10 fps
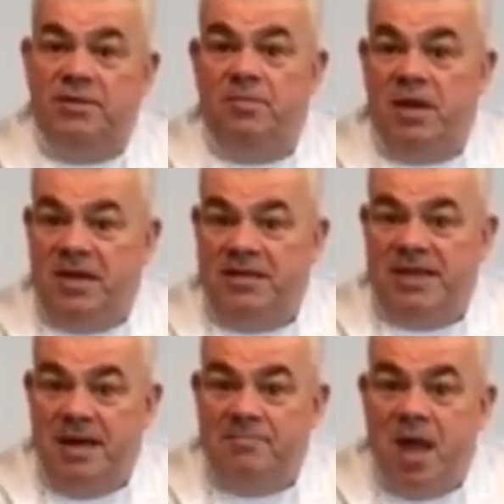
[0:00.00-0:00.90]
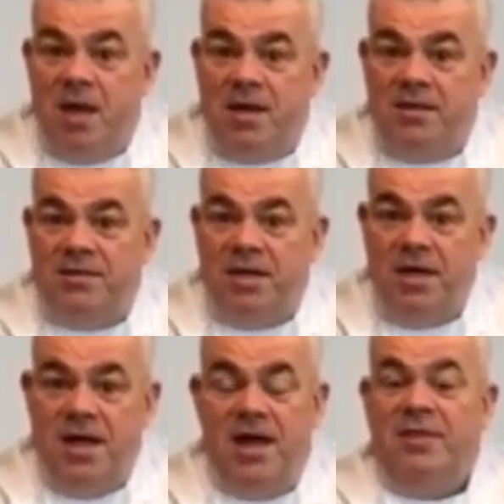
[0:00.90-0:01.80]
been to Billingsgate Market
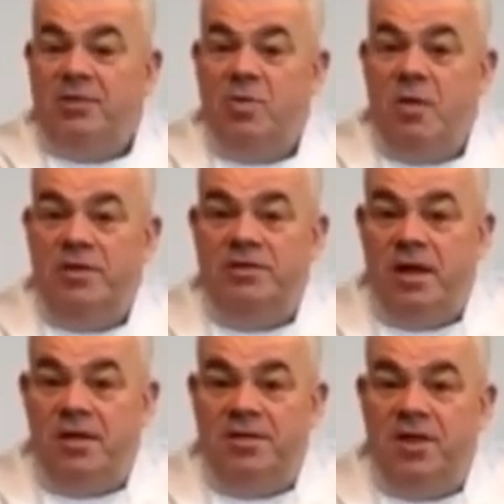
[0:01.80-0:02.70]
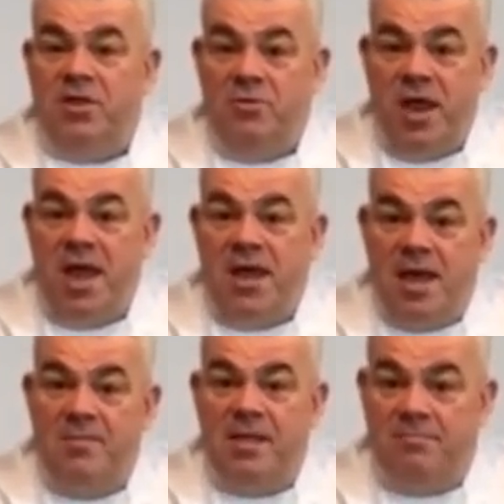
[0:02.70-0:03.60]
and that's where we start at
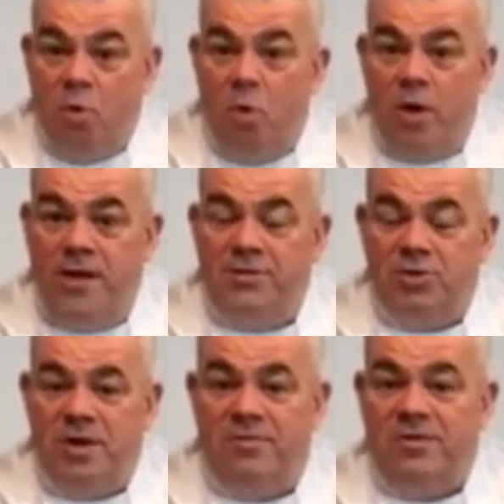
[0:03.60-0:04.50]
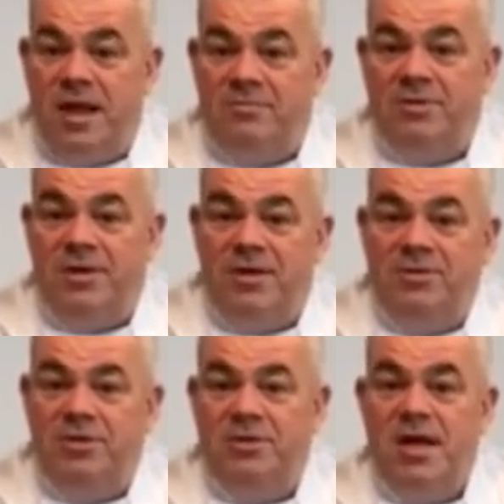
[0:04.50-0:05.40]
3am in the morning to travel down to
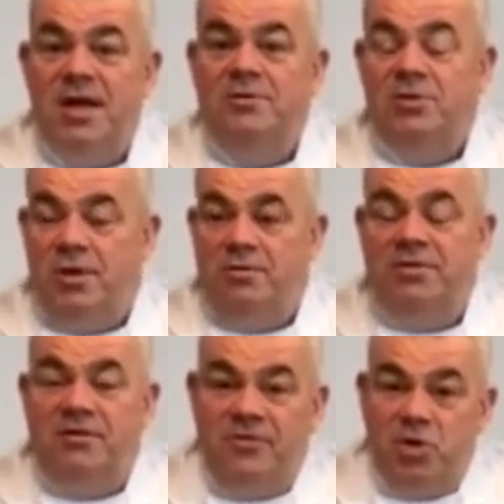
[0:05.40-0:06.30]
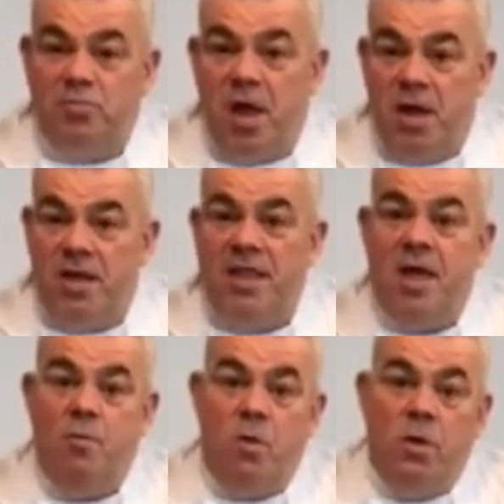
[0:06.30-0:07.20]
London to go to the fish market
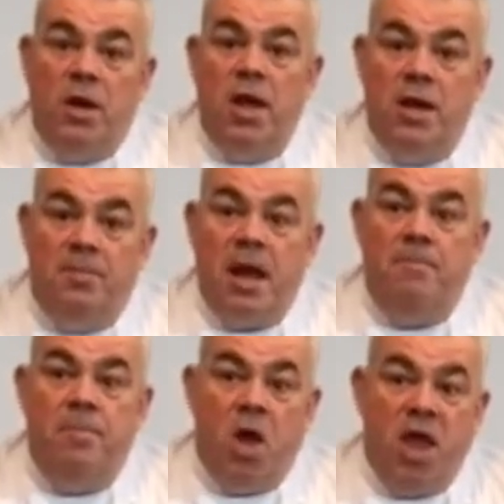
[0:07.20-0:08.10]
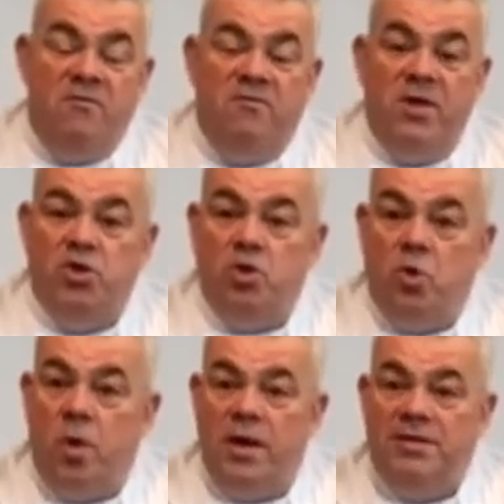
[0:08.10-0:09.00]
there where we'll learn about buying fish,
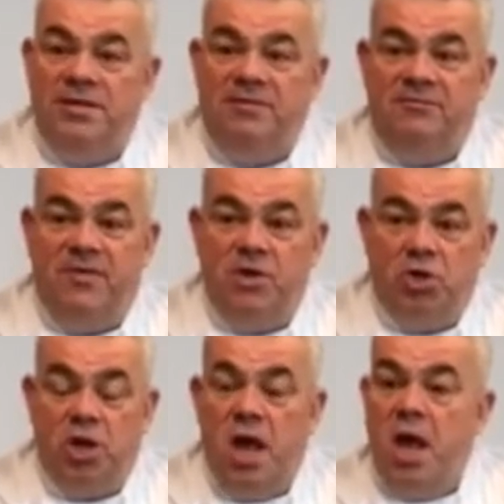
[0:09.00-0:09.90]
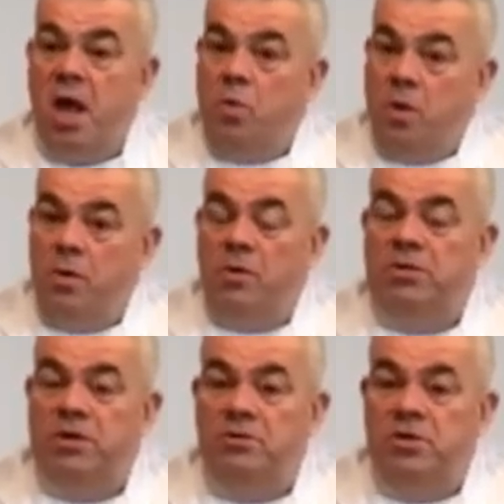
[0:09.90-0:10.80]
the quality of fish. We
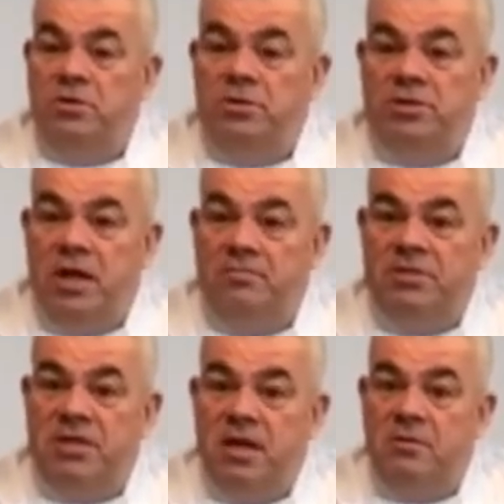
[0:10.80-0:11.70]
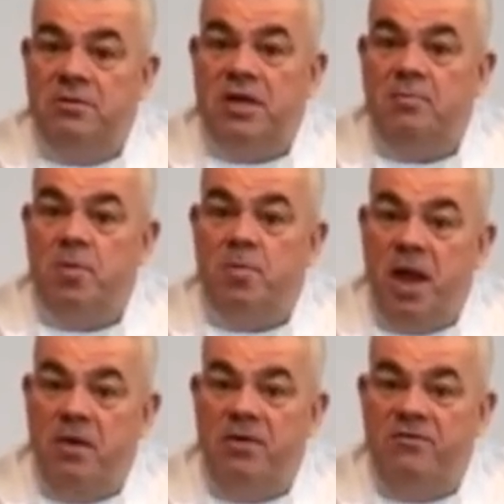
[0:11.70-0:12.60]
will also do some skills in
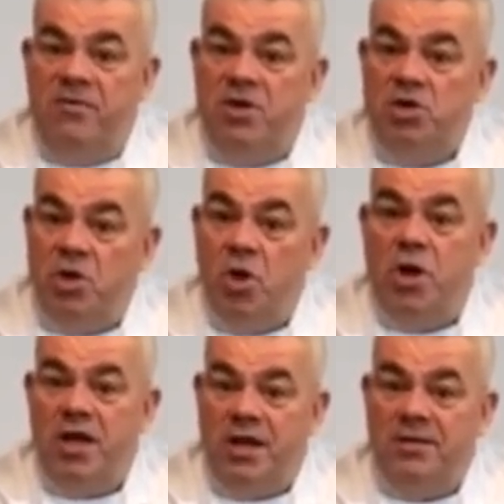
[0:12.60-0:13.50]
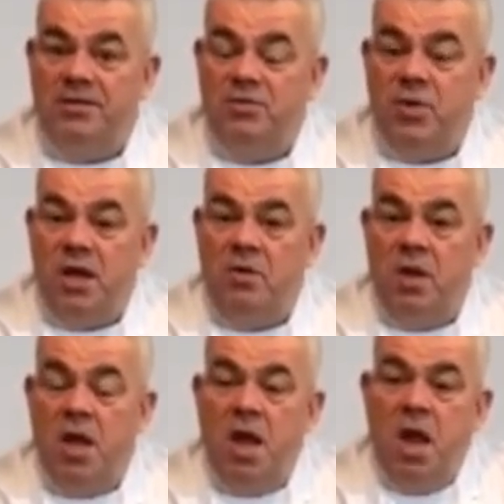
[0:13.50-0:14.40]
preparing fish and cooking it as well.